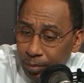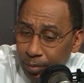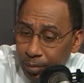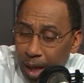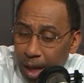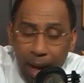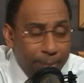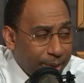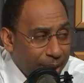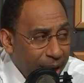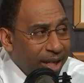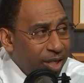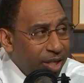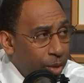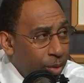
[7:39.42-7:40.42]
I'm
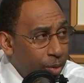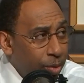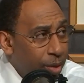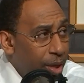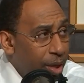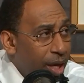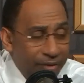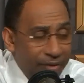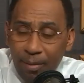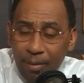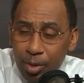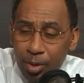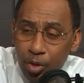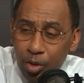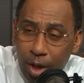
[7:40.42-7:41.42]
telling you, if I'm
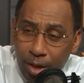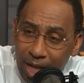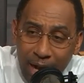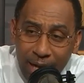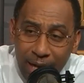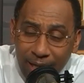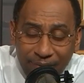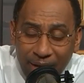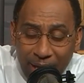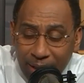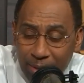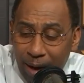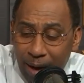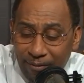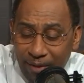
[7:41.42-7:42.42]
the New York Giants, I've got
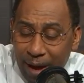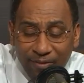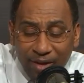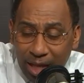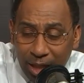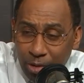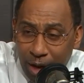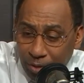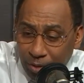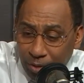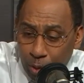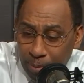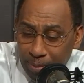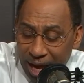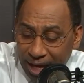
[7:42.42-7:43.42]
to draft a
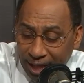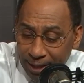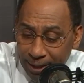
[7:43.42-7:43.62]
quarterback.